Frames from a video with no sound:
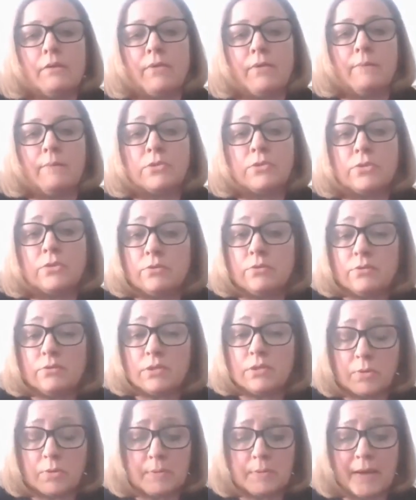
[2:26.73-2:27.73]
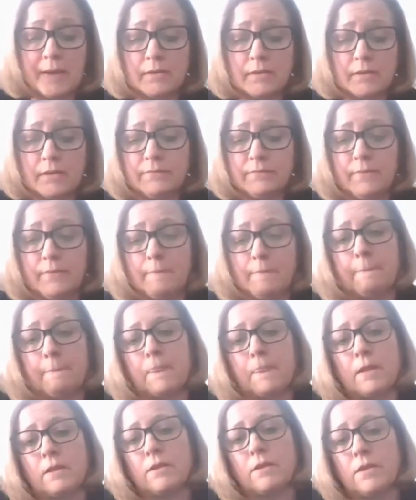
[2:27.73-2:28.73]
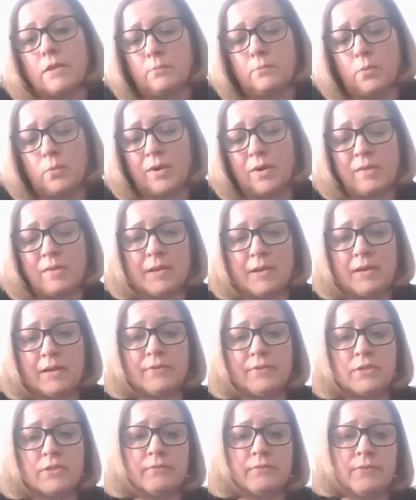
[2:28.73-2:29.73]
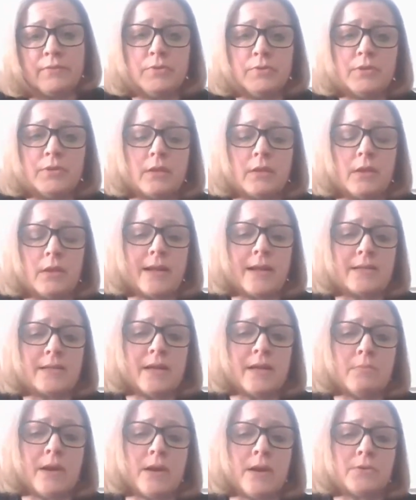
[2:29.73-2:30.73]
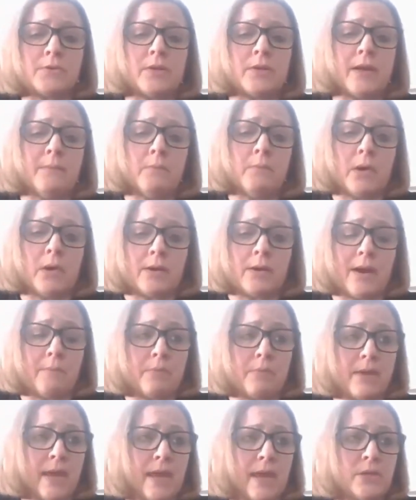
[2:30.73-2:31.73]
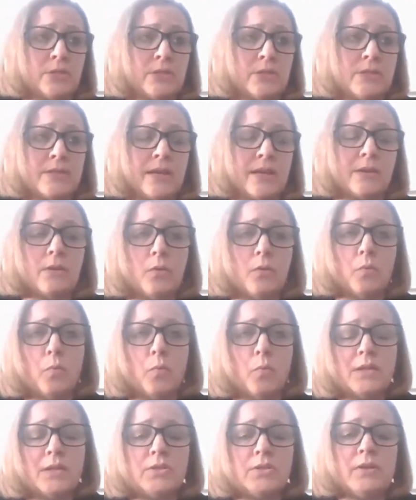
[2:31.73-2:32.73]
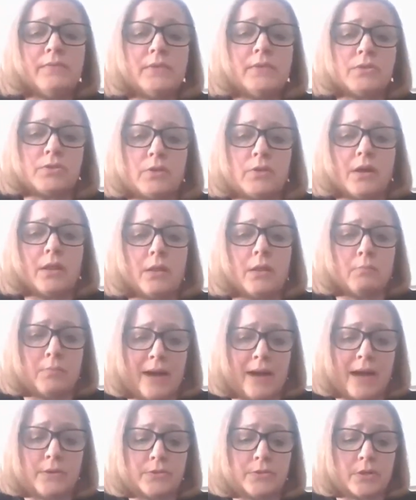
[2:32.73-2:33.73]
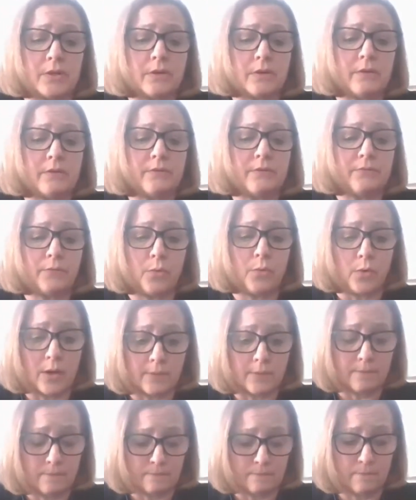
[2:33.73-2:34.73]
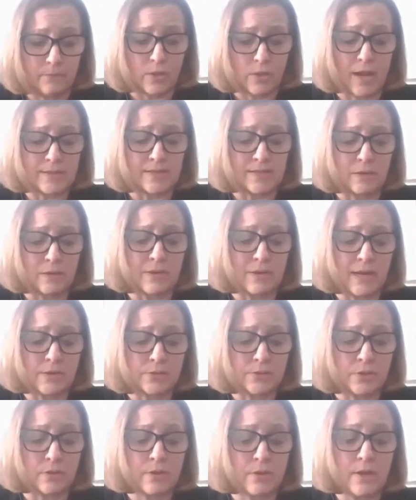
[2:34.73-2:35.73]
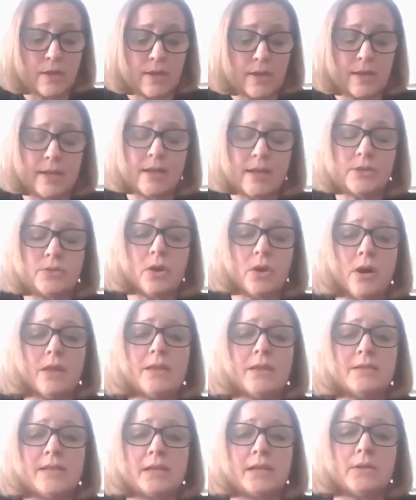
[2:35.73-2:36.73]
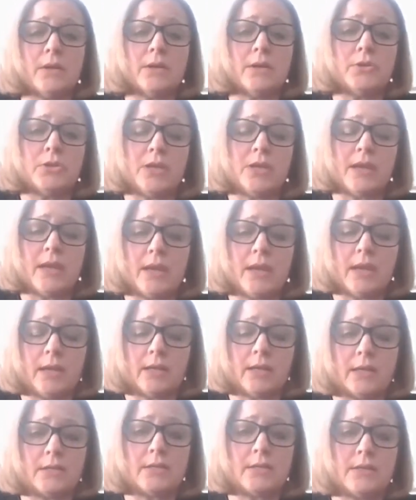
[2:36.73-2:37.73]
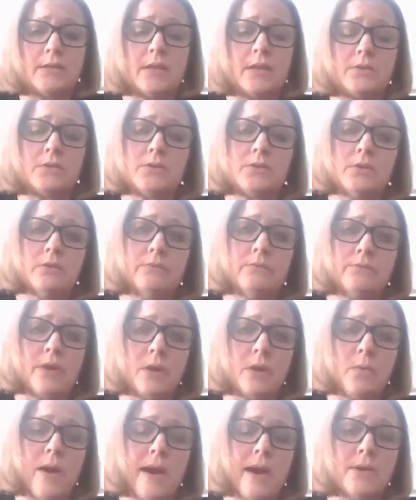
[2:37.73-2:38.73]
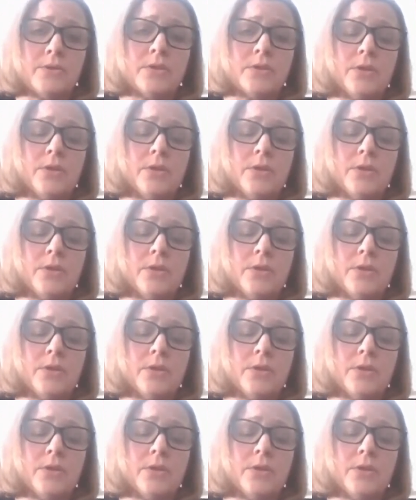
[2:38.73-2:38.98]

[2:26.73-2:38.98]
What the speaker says: From the student's perspective, one of the benefits of using the Lockdown Browser and Monitor application is that once you've installed the browser for Lockdown Browser, it has all the technology in it that the student requires